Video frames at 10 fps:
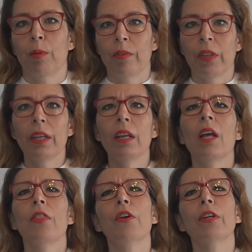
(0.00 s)
And
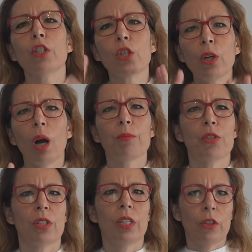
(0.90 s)
there are 2
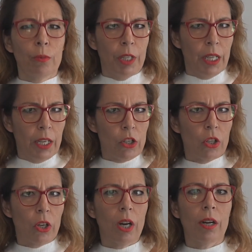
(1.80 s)
options in your
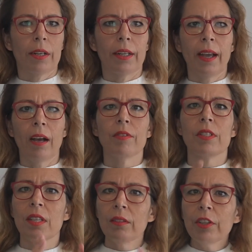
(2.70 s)
mediation card. They have the
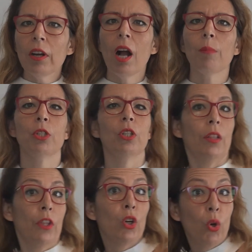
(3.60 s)
silver option
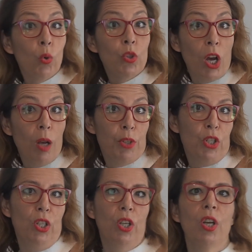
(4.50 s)
and the gold option.